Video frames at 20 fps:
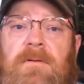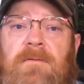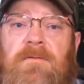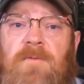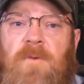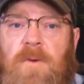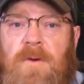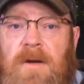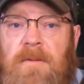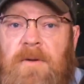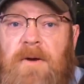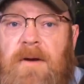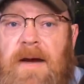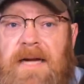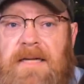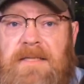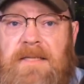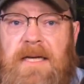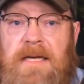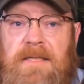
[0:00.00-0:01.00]
four
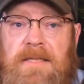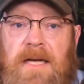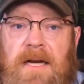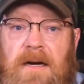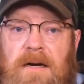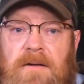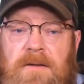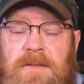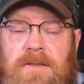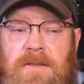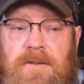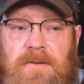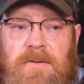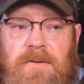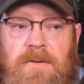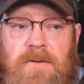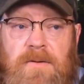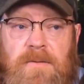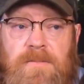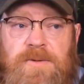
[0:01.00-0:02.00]
Democrat state senators who,
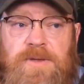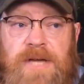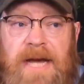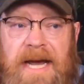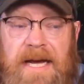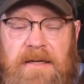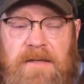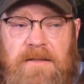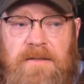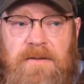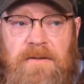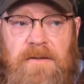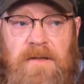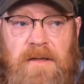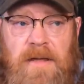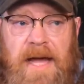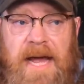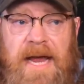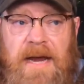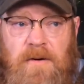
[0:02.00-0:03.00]
who object to
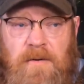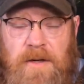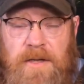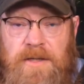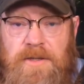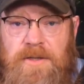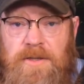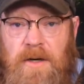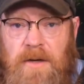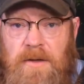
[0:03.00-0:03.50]
the language,